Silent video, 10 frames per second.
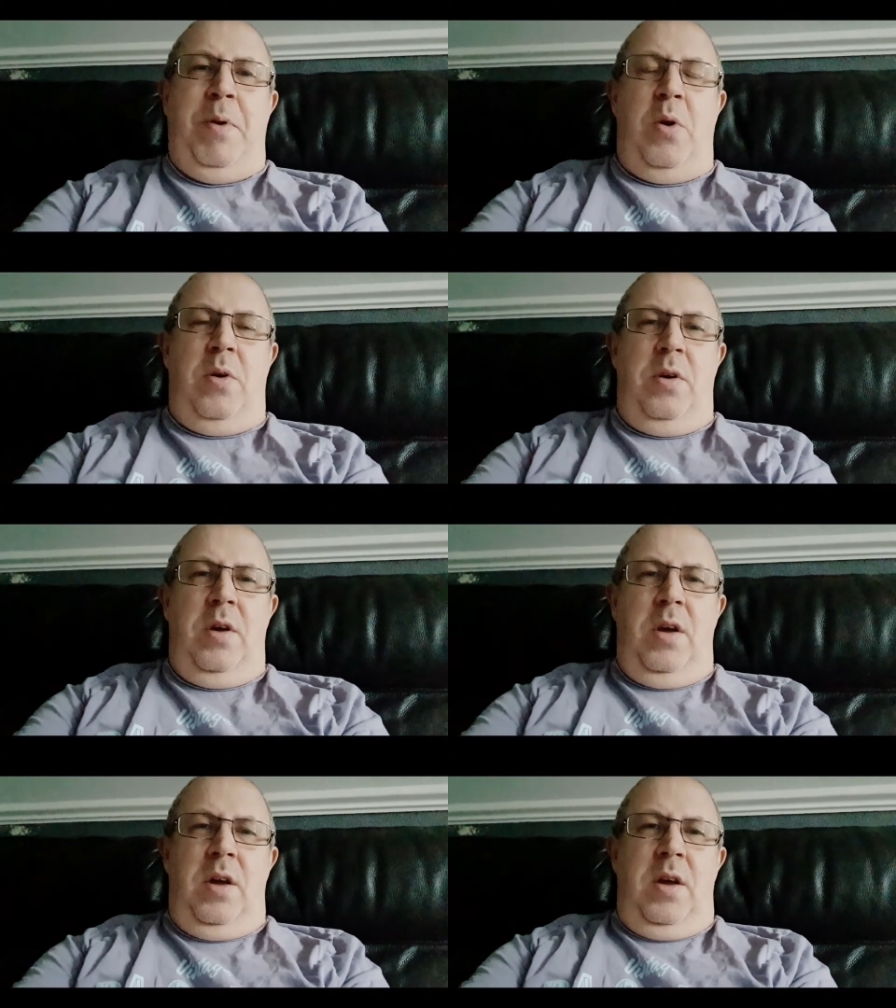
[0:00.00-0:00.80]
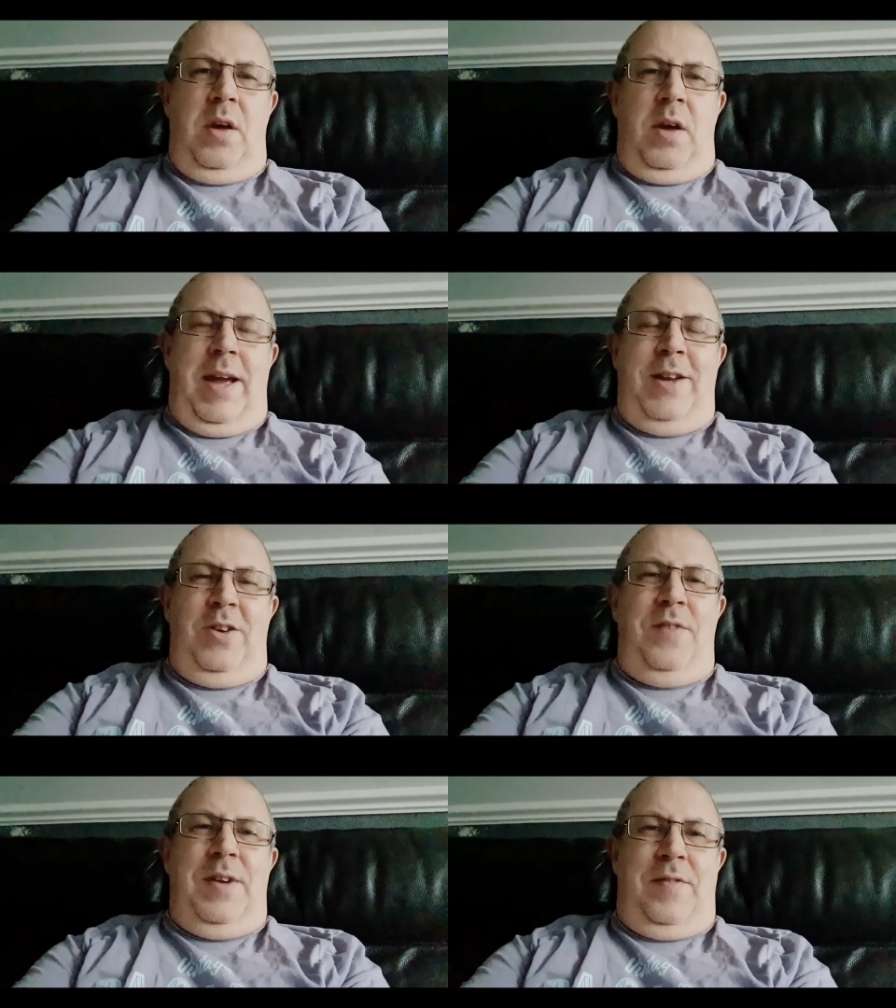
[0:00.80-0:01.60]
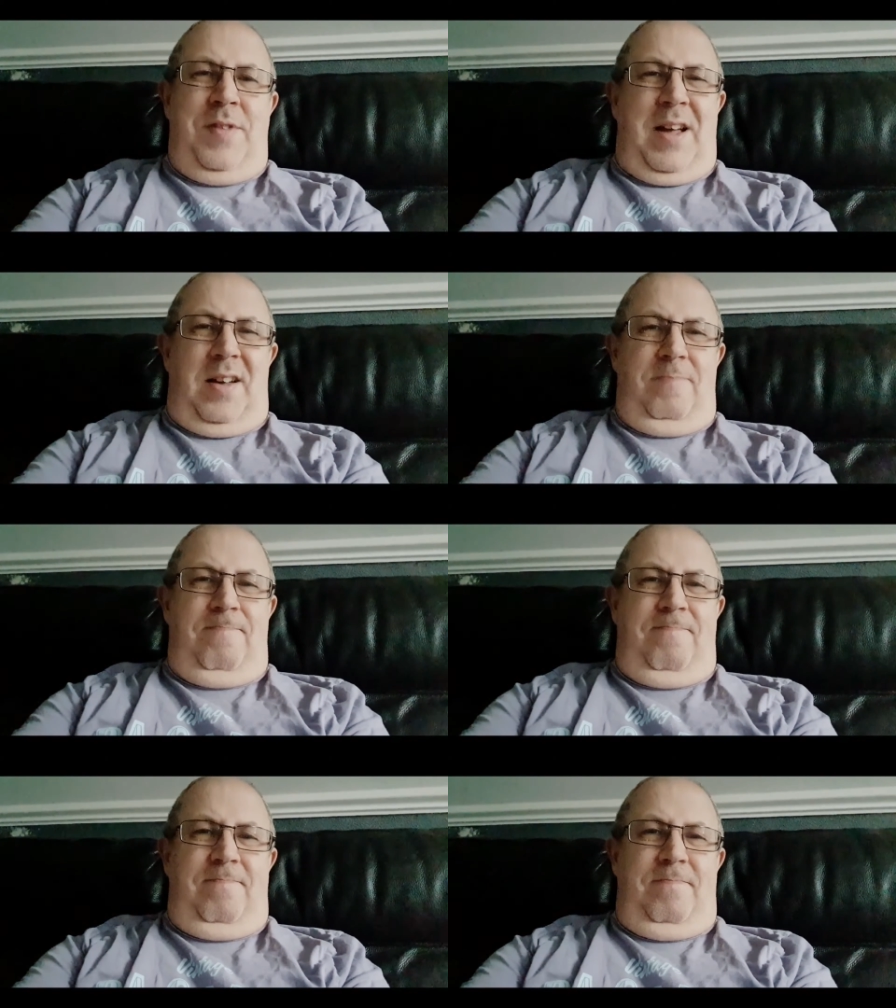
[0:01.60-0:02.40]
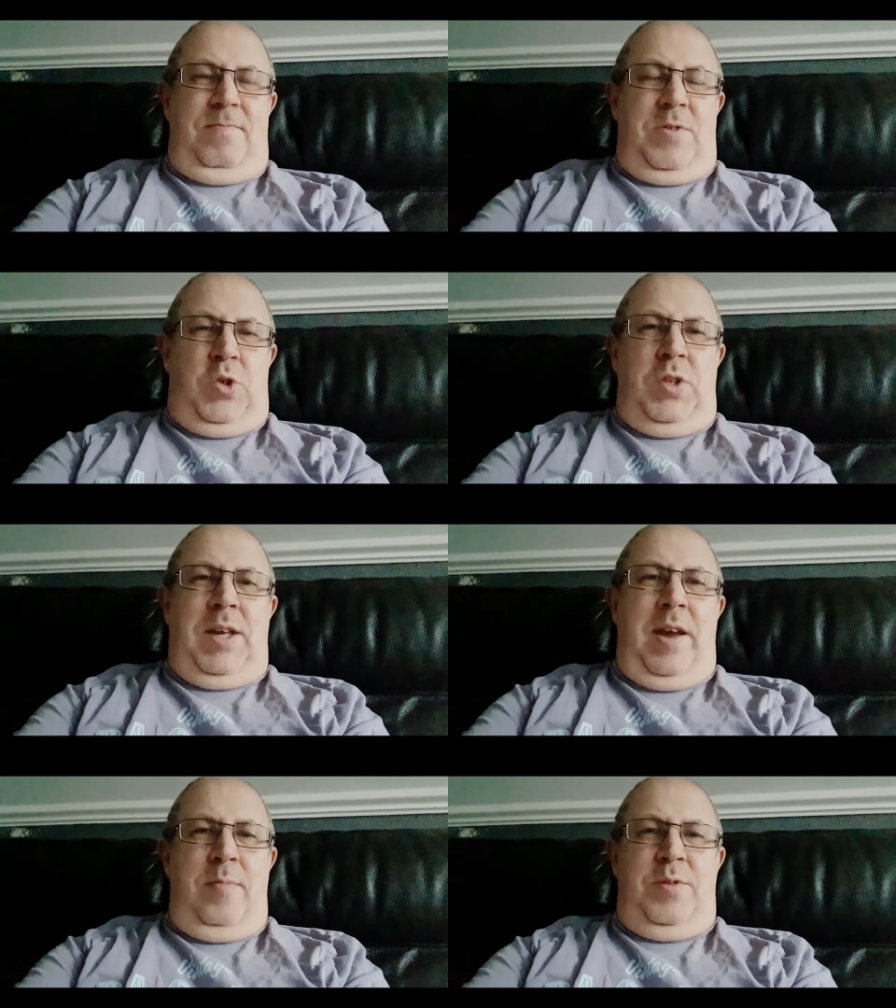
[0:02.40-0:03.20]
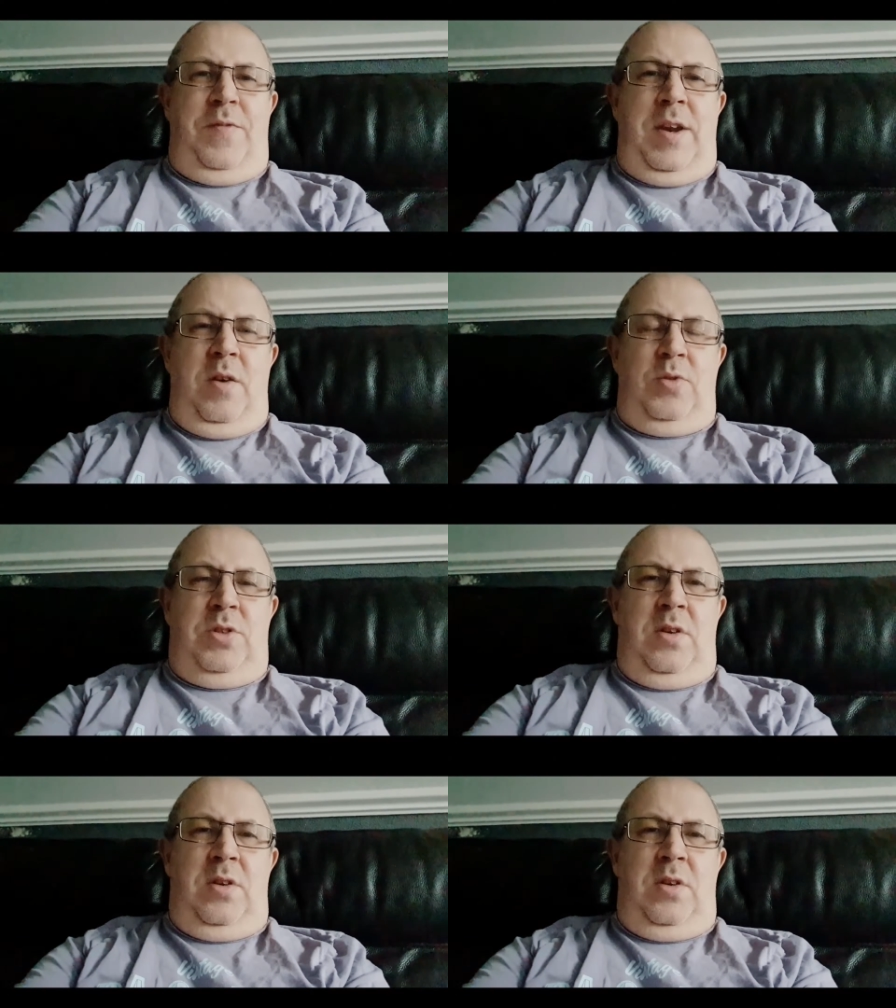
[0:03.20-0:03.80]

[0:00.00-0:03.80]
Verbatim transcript: But he didn't even have that. So the games are very old.